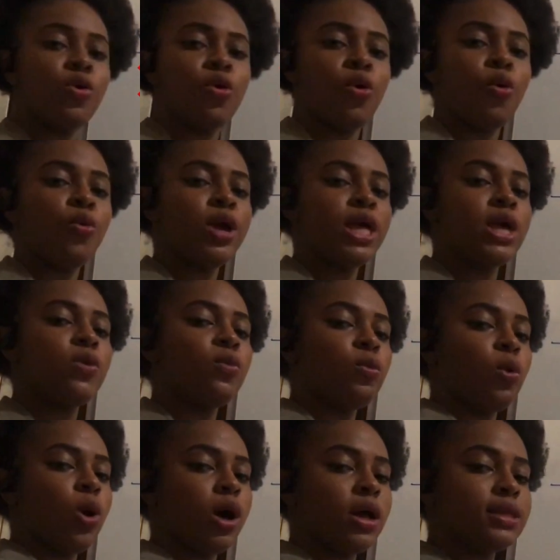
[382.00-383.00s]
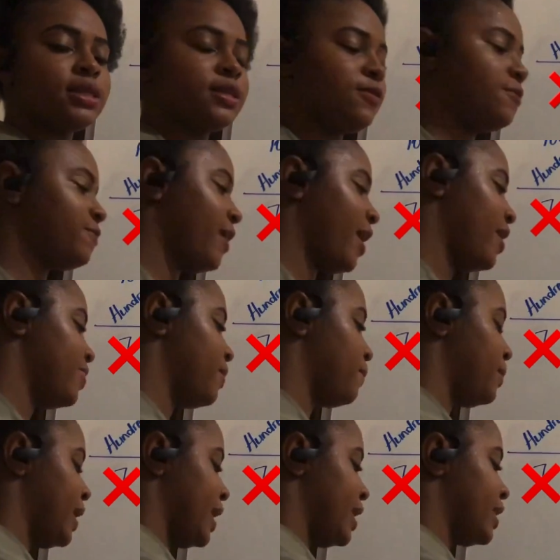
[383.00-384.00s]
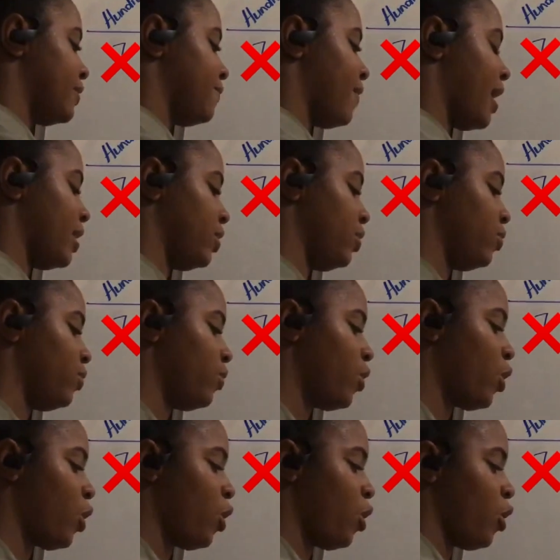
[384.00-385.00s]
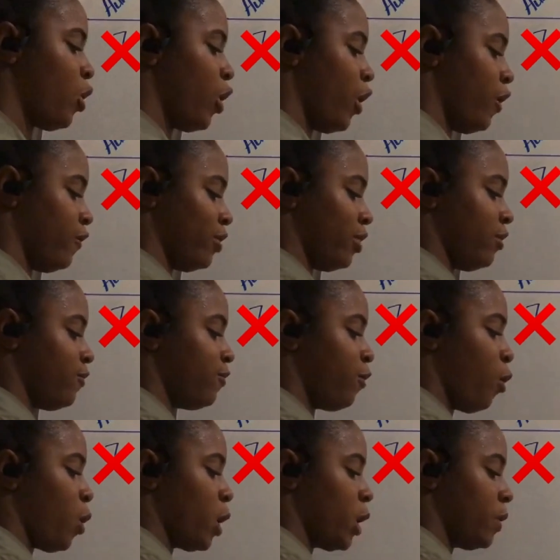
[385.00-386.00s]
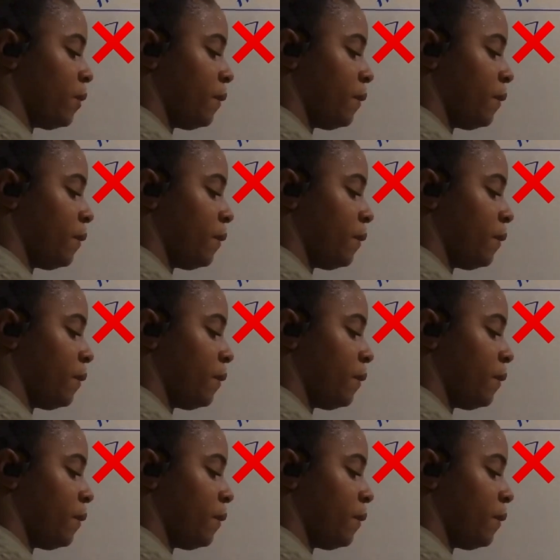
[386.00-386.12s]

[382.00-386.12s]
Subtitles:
we want to find the place value of the 4.